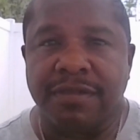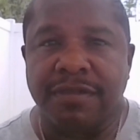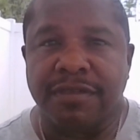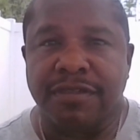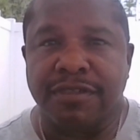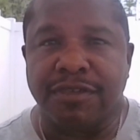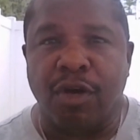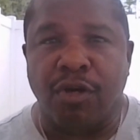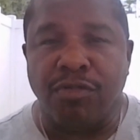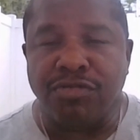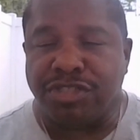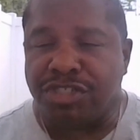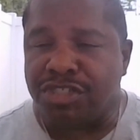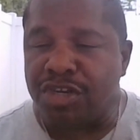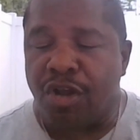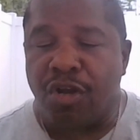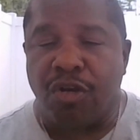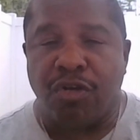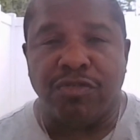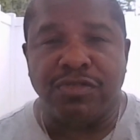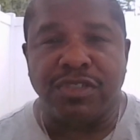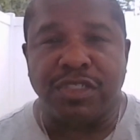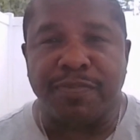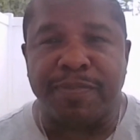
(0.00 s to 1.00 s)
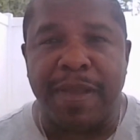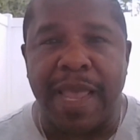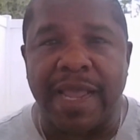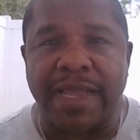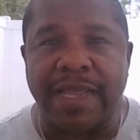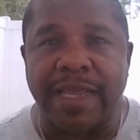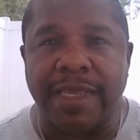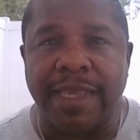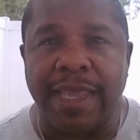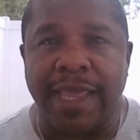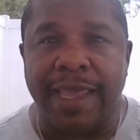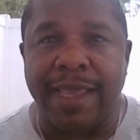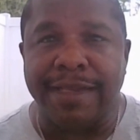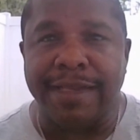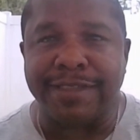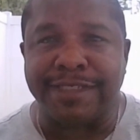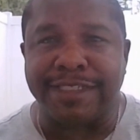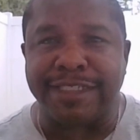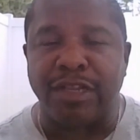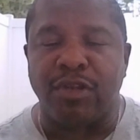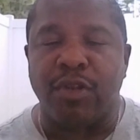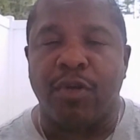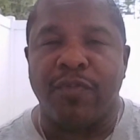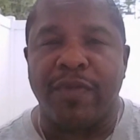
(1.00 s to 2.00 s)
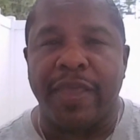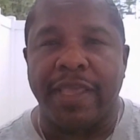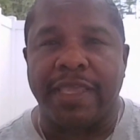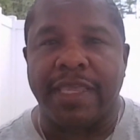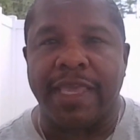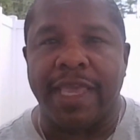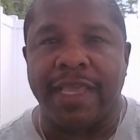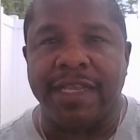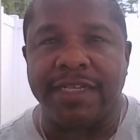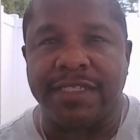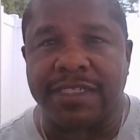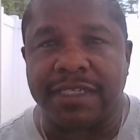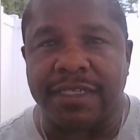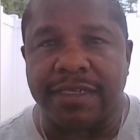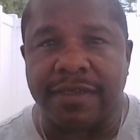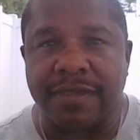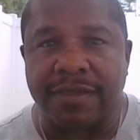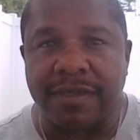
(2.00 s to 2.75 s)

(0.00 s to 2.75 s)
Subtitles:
Coach Jones back again, still on vacation,